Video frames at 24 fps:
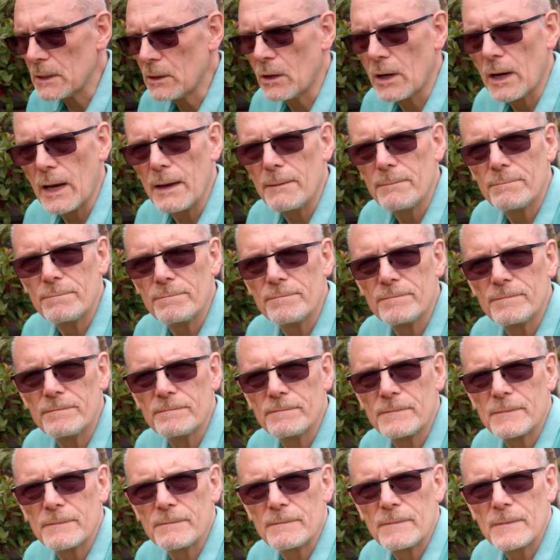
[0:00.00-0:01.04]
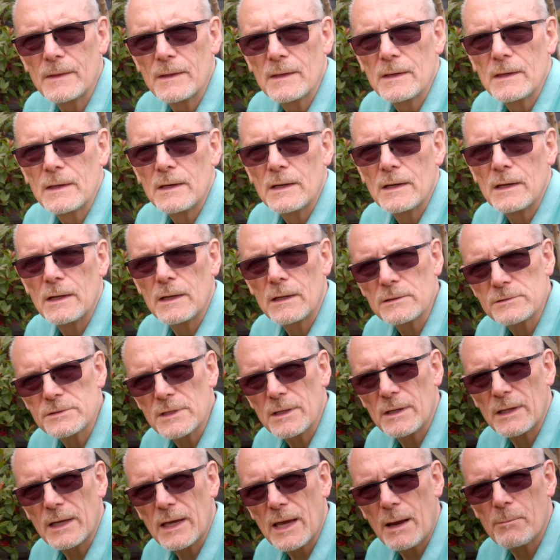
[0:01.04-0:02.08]
light. And I
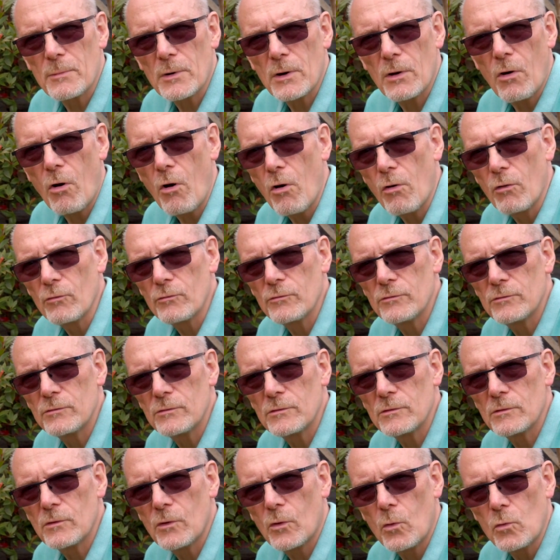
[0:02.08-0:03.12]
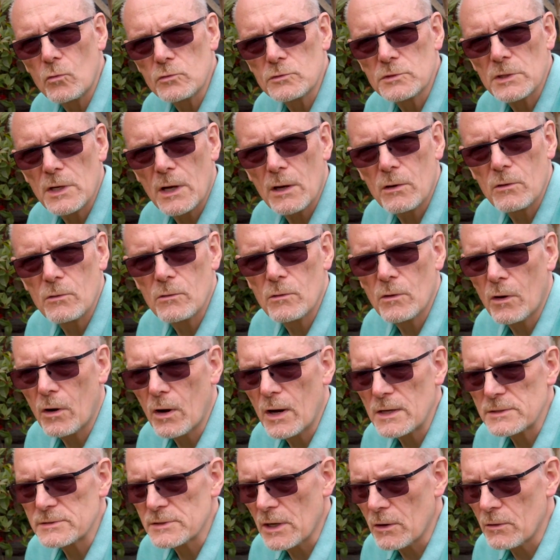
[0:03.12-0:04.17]
set the camera on auto
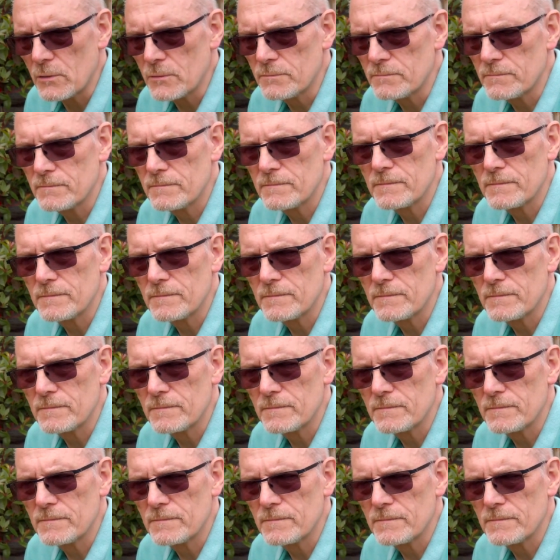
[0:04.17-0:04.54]
ISO.